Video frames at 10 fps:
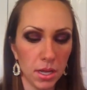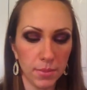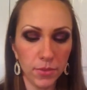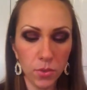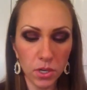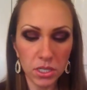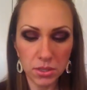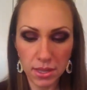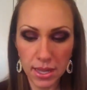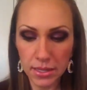if you want to
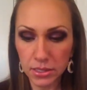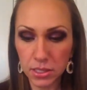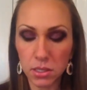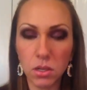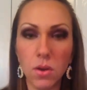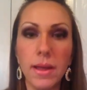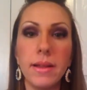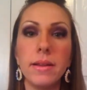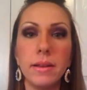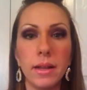do that, go
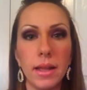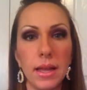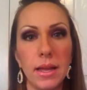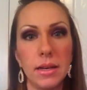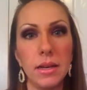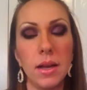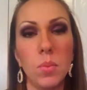ahead and